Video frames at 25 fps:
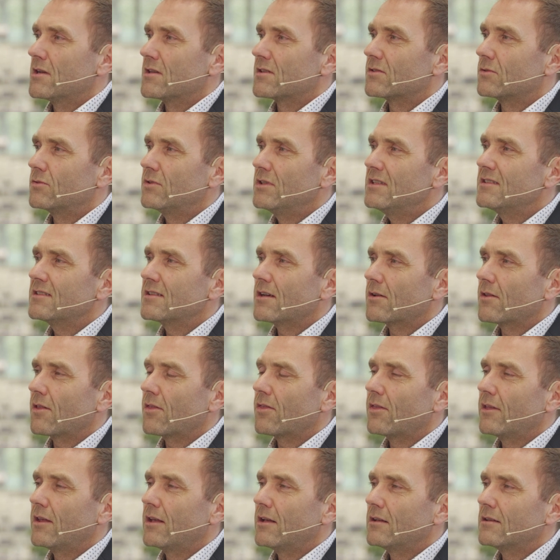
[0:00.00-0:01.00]
So these are the
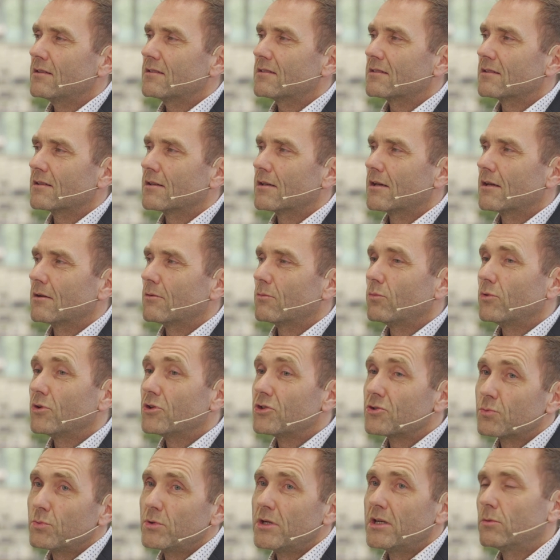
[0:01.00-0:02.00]
things
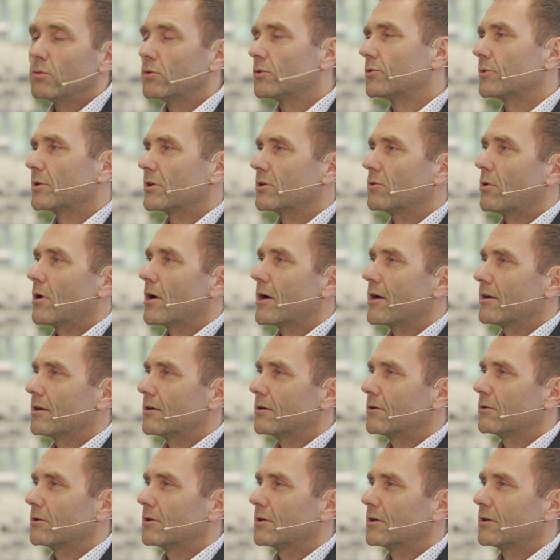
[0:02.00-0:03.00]
which we would require
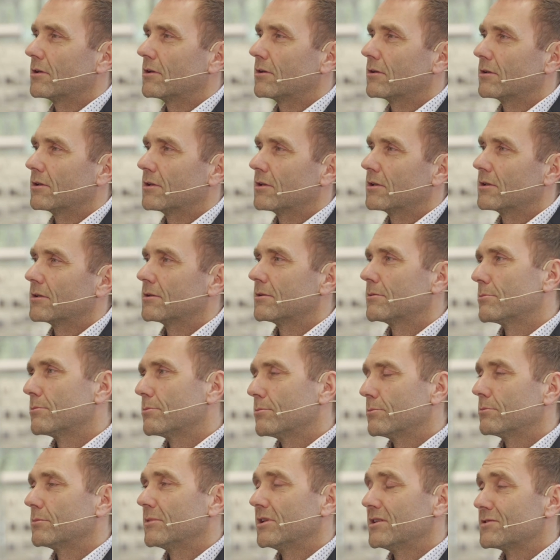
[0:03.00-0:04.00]
on a
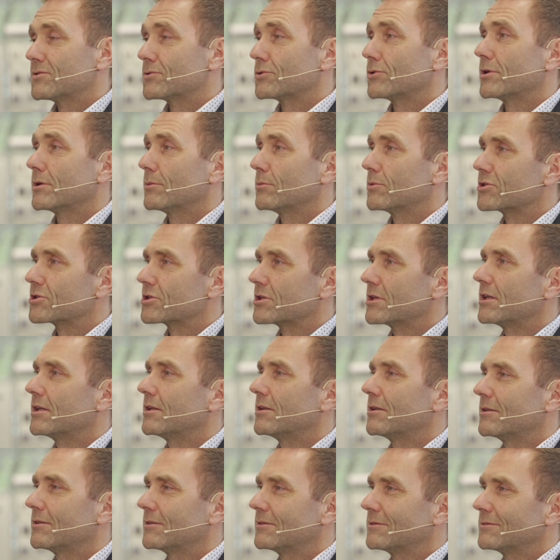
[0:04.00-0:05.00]
inserting machine.